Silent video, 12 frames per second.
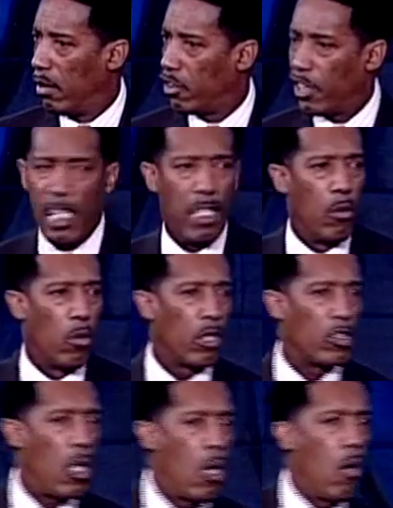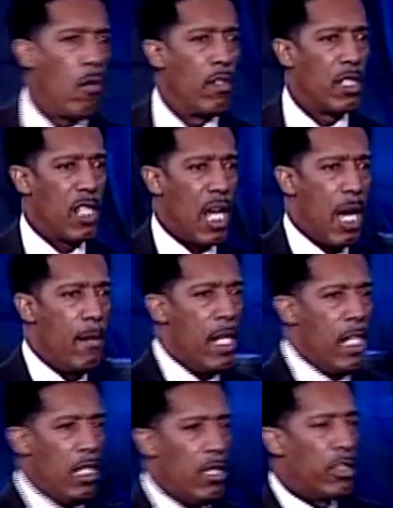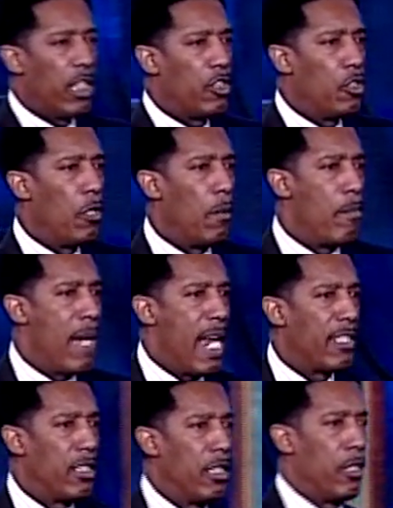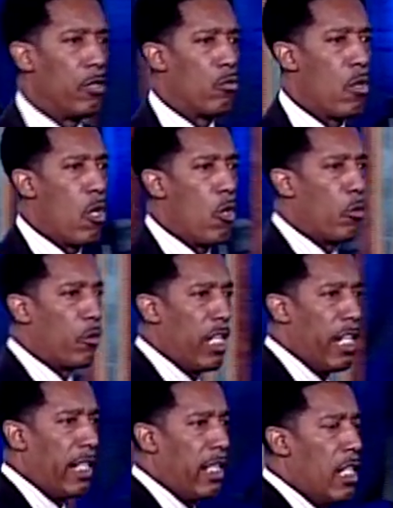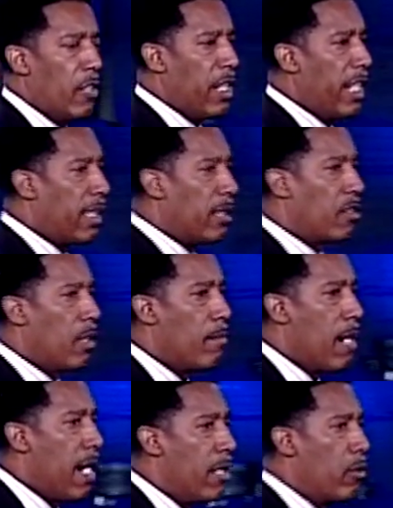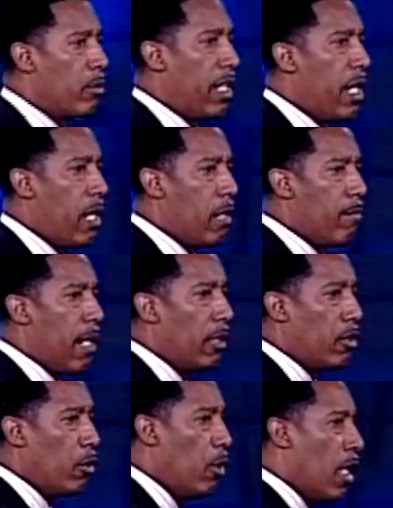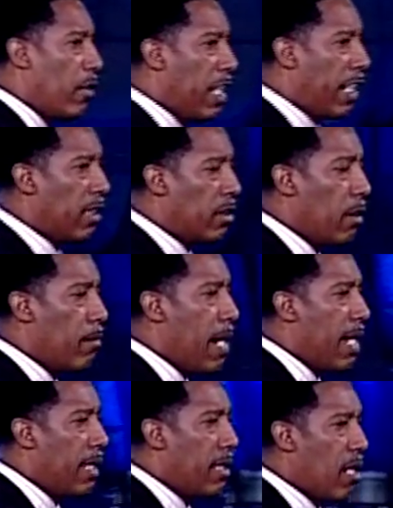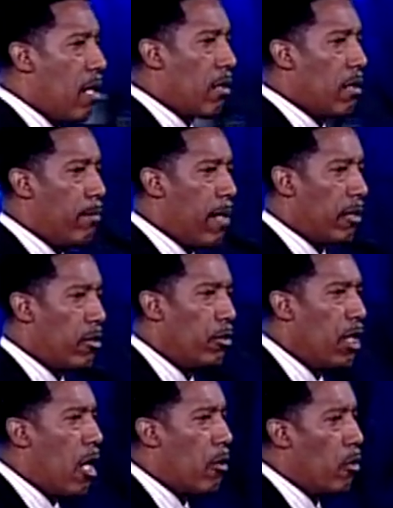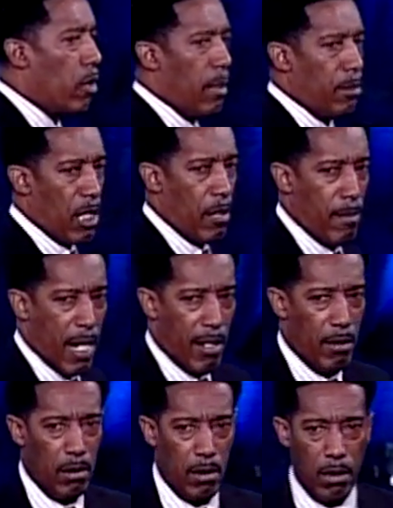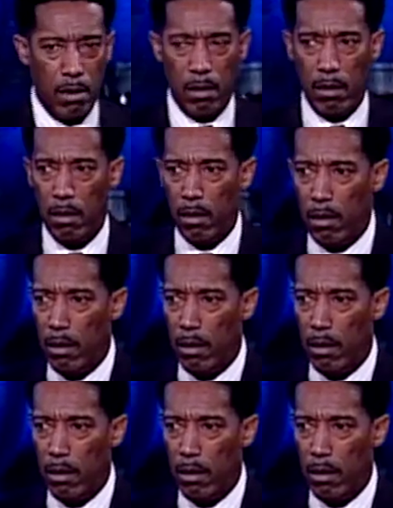Satan works overtime. He'll get you imagining the wrong thing, thinking somebody don't care about you, thinking somebody talking about you. Y'all know what I'm talking about. Amen.